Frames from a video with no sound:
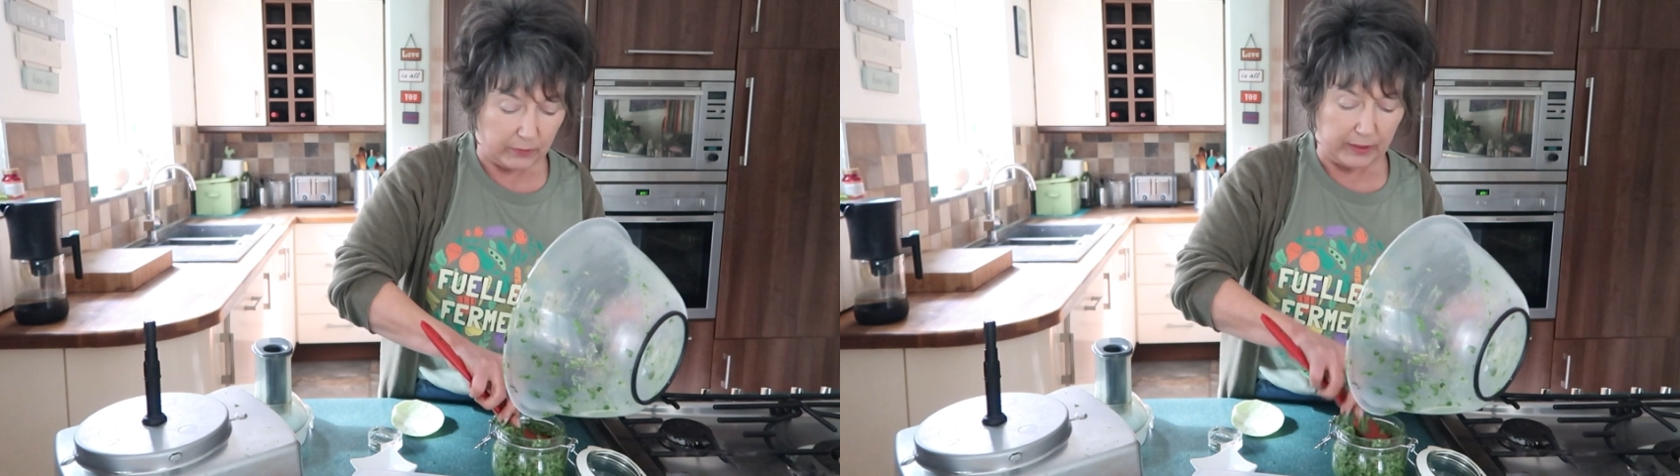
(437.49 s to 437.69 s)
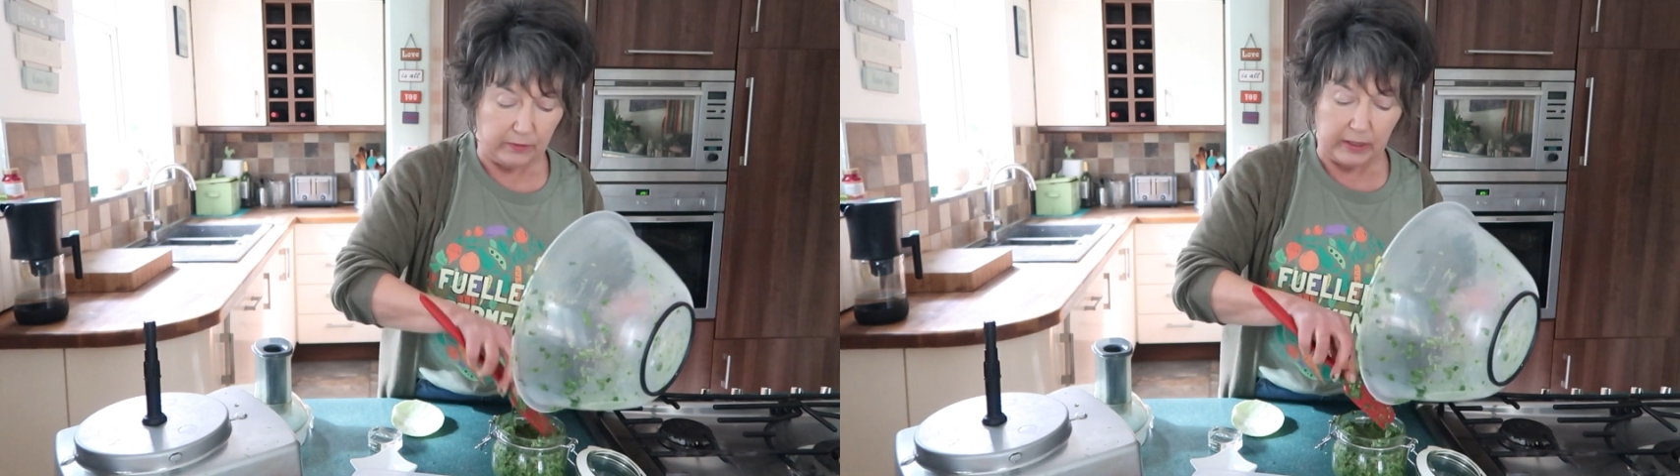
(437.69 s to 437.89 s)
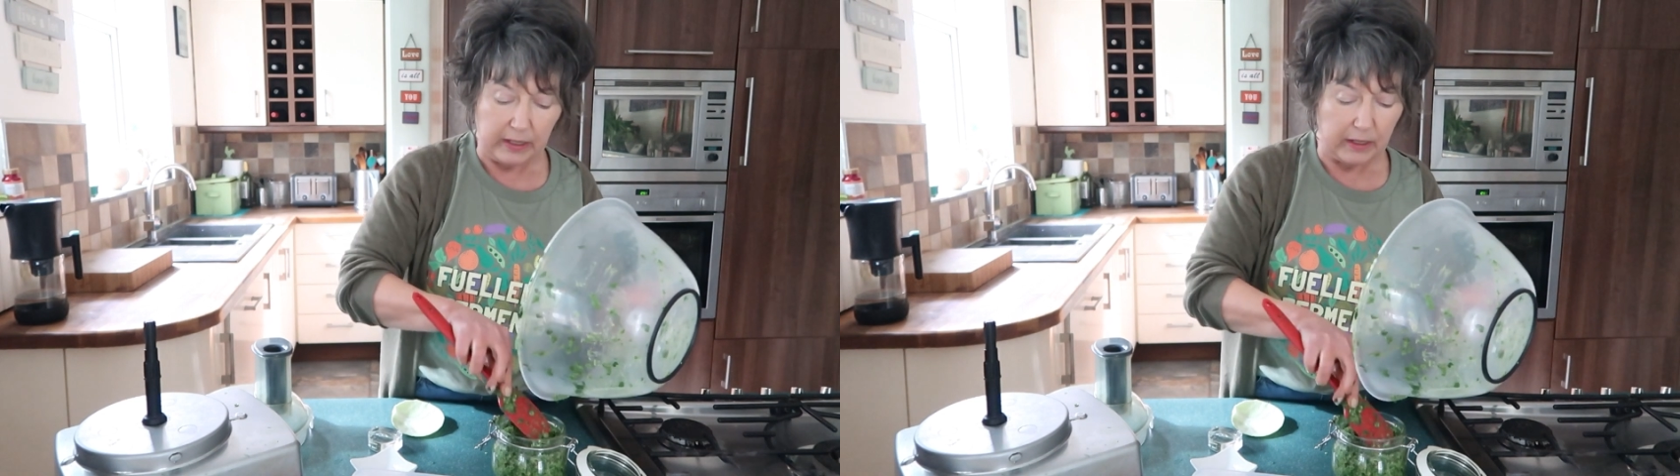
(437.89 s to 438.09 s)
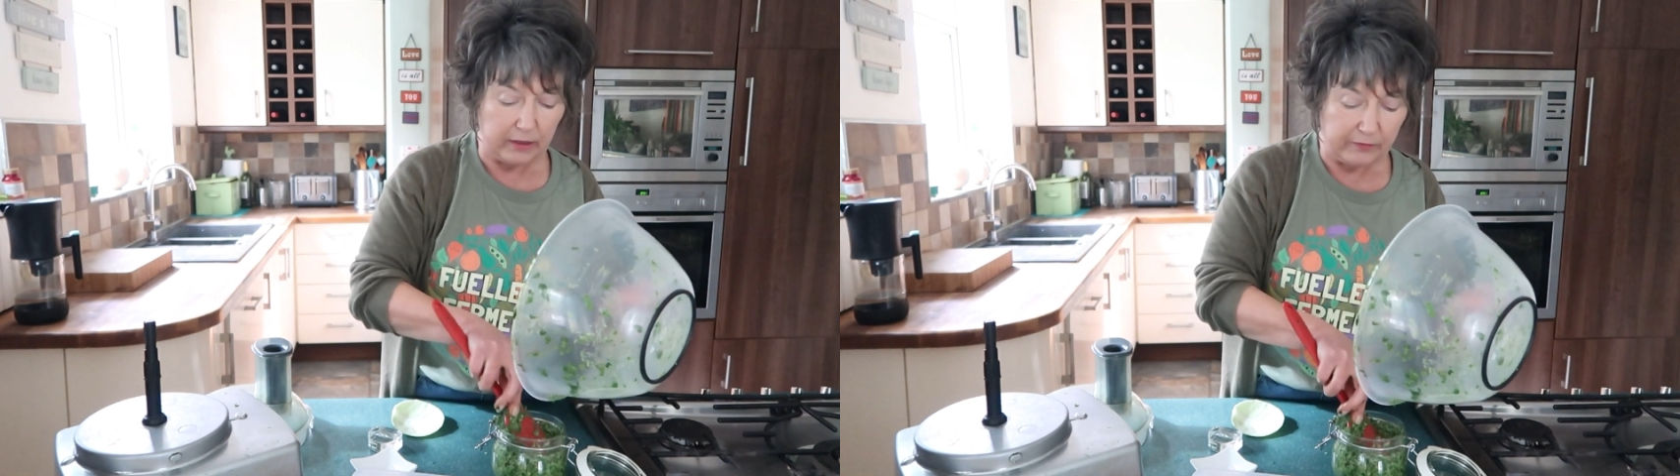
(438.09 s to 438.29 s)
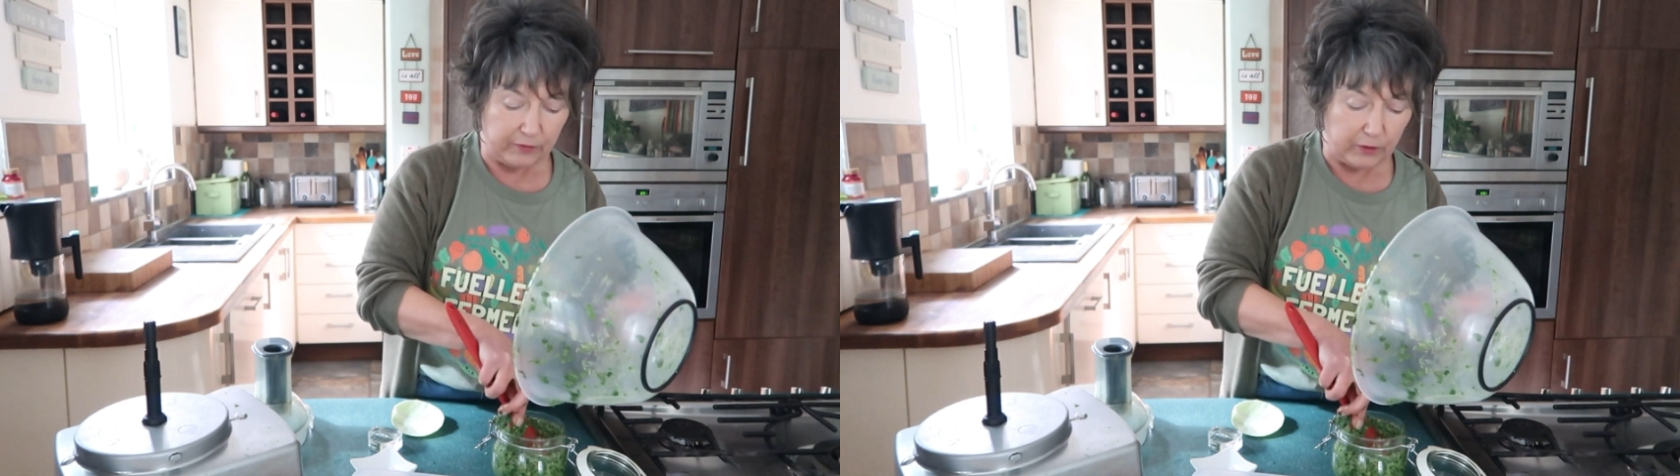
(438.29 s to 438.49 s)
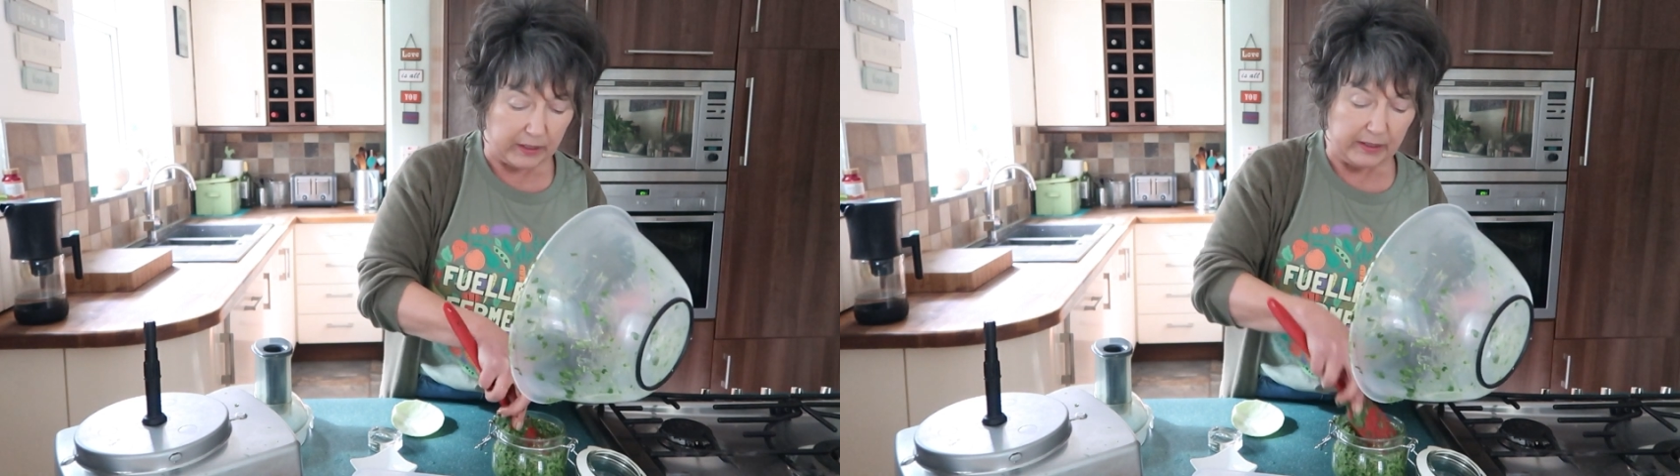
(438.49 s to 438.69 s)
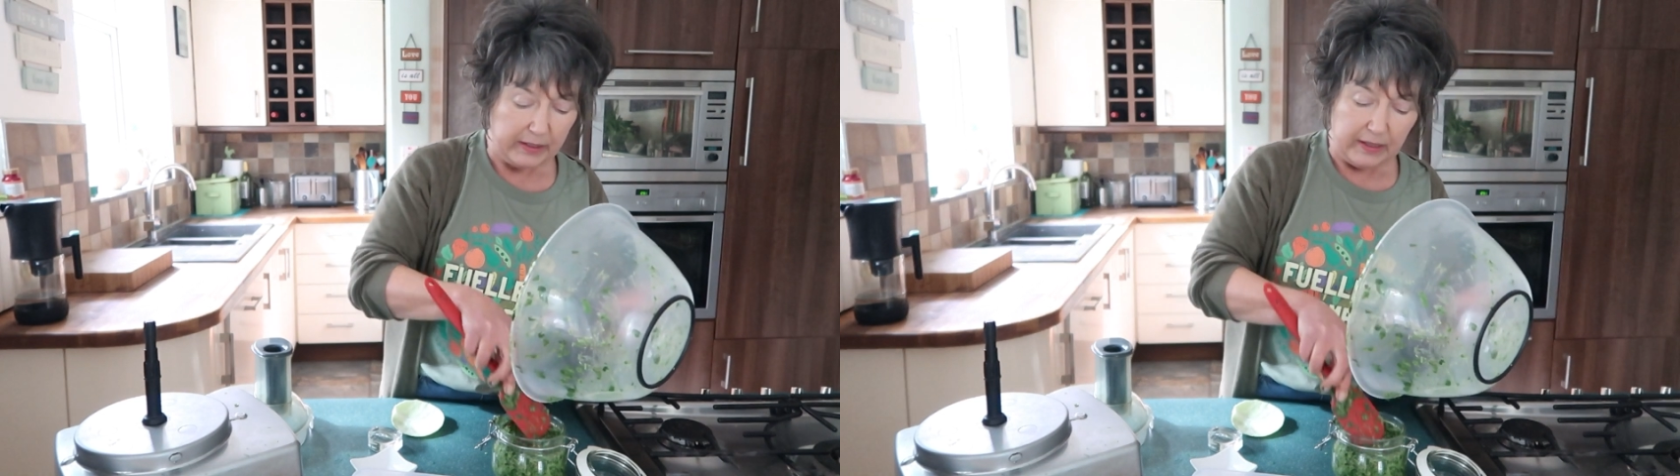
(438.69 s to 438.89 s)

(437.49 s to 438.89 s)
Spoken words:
wild garlic for